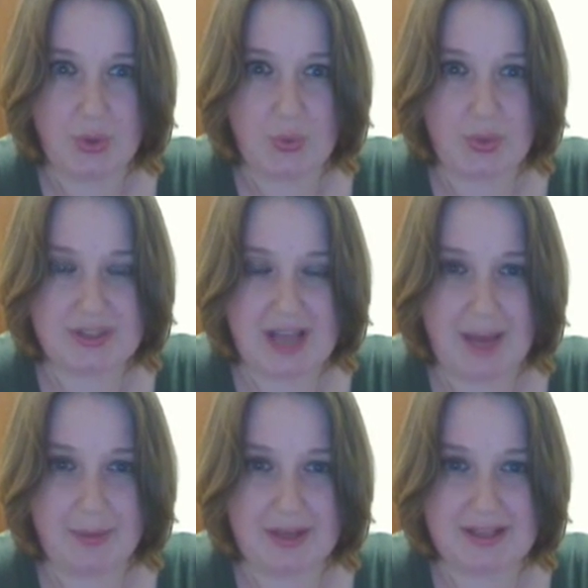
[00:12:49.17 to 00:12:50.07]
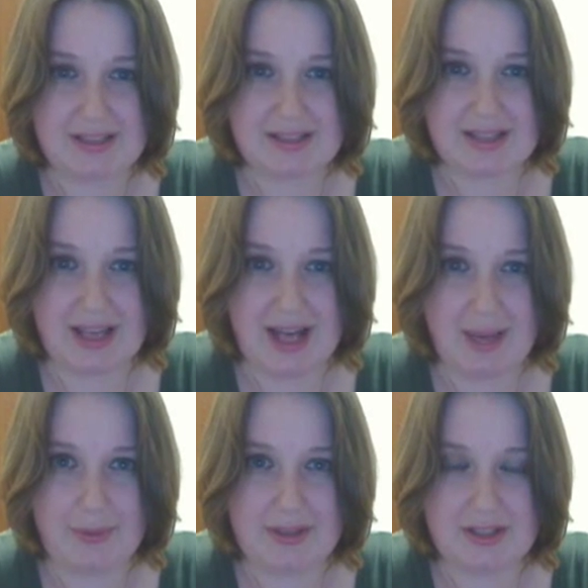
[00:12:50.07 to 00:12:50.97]
what's happening since that
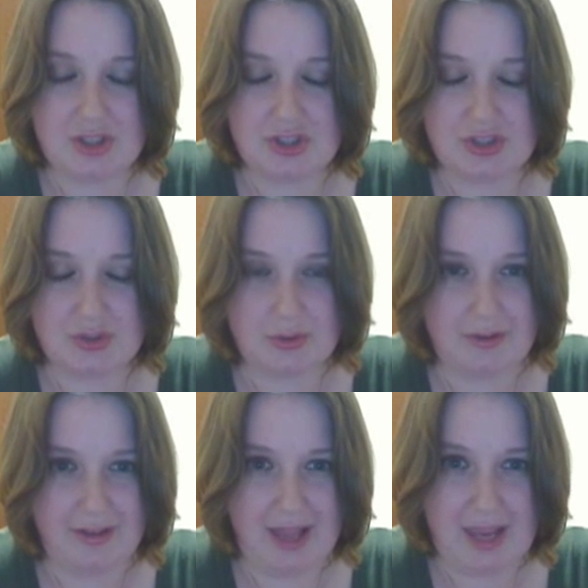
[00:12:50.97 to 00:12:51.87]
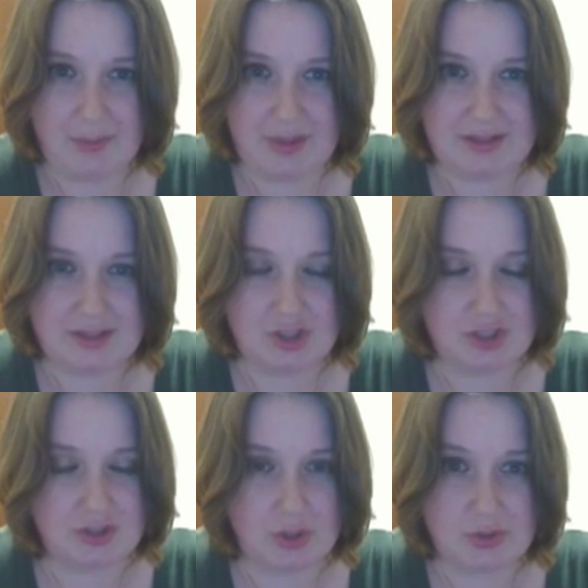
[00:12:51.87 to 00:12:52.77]
happened, and she's just sort of aimless, and she
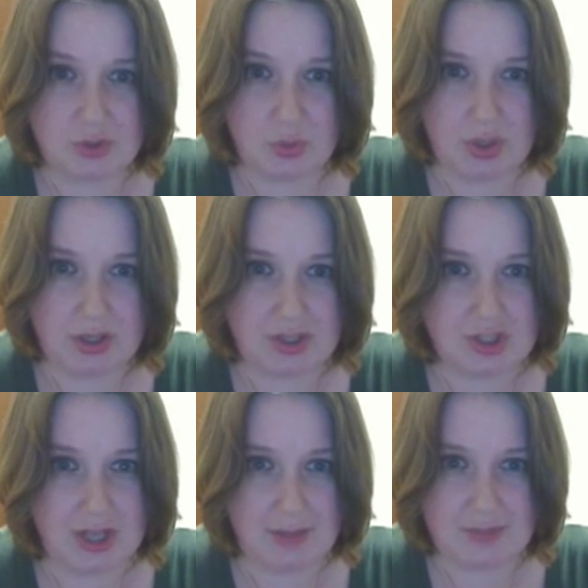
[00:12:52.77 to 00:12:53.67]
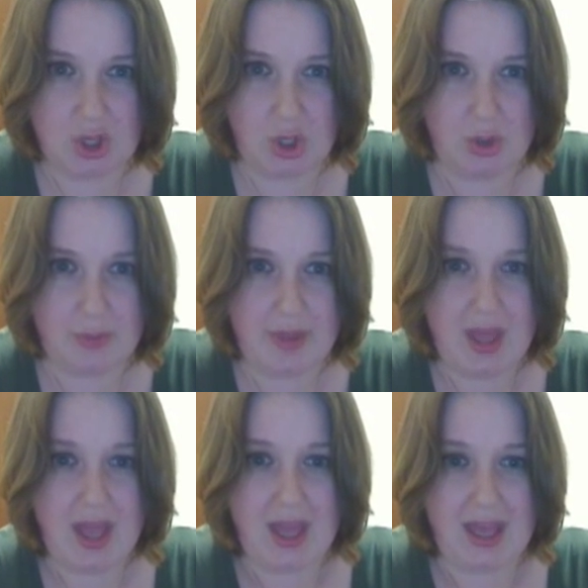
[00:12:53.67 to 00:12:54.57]
just goes to work and she comes home
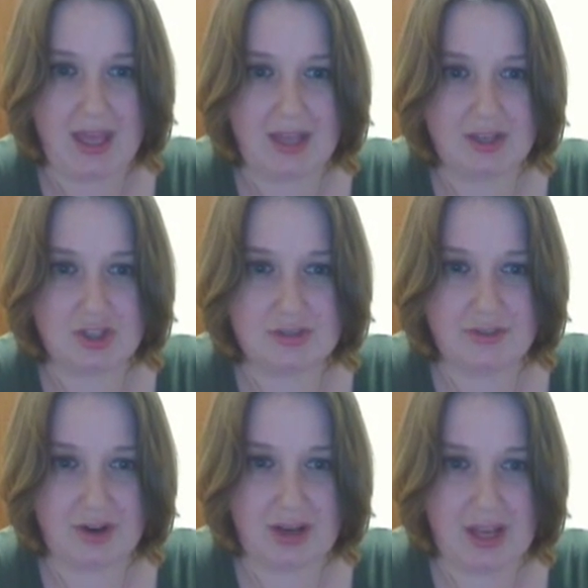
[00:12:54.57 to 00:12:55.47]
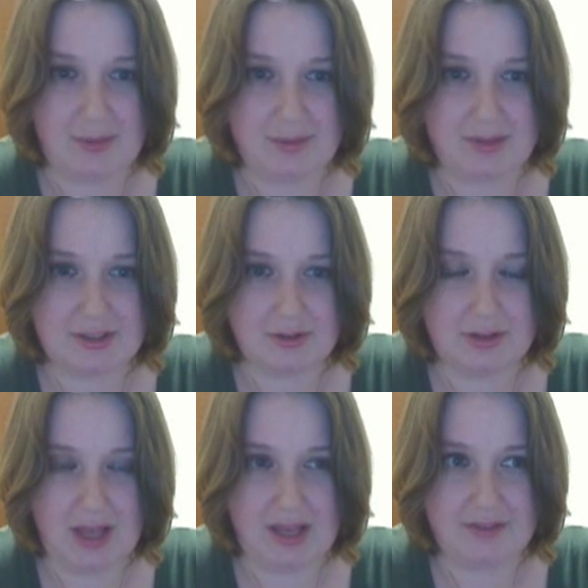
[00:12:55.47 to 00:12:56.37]
and she's very aimless in her
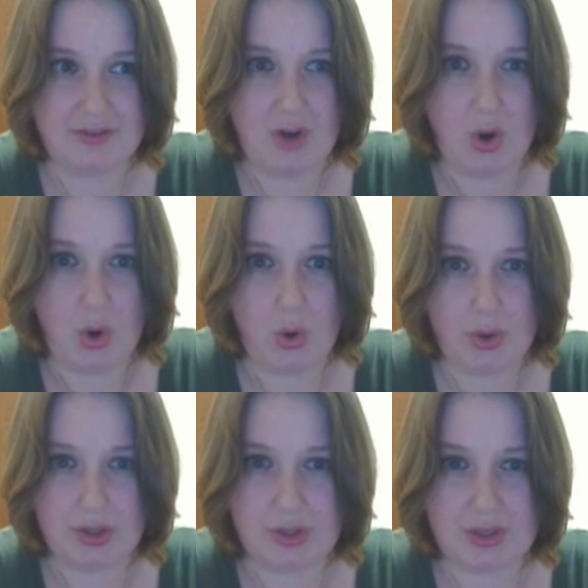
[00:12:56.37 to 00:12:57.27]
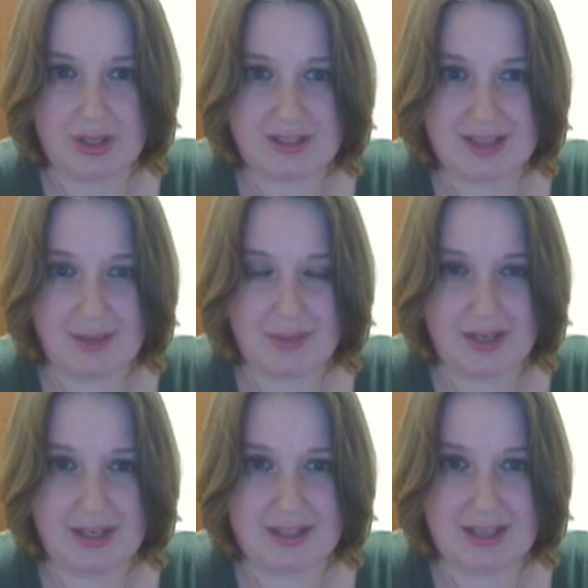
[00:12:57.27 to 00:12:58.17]
life. Or you can examine
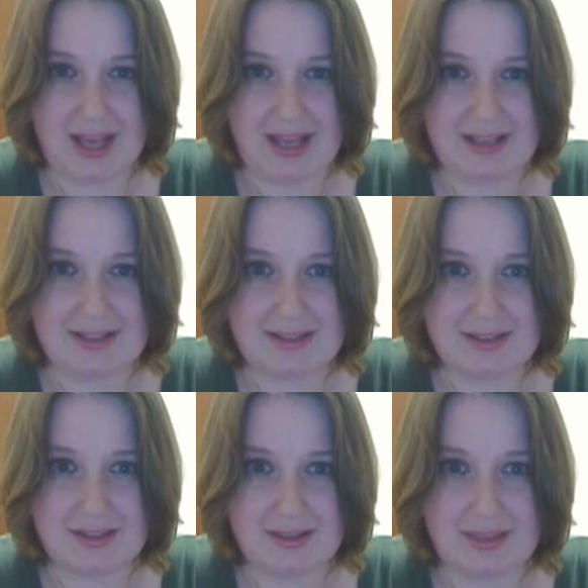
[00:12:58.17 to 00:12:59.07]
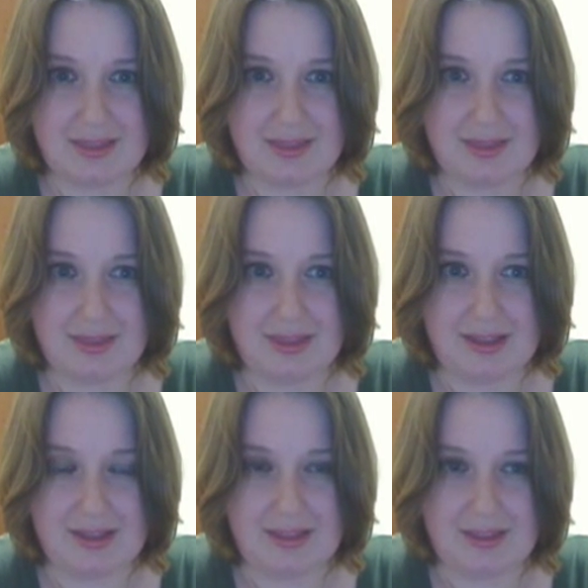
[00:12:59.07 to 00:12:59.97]
it as
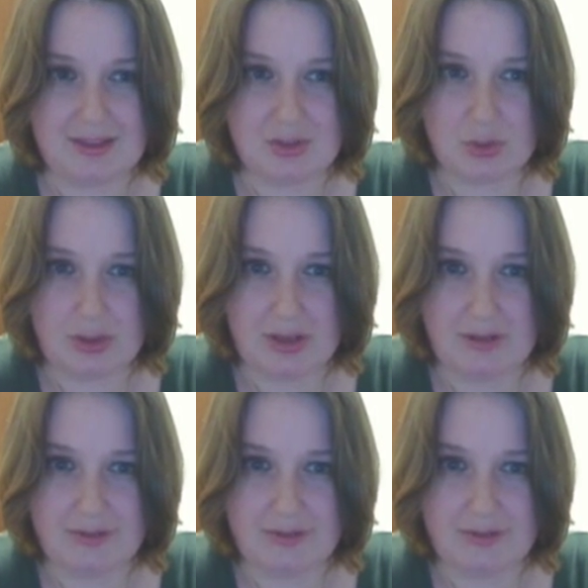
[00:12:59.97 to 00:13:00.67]
the story of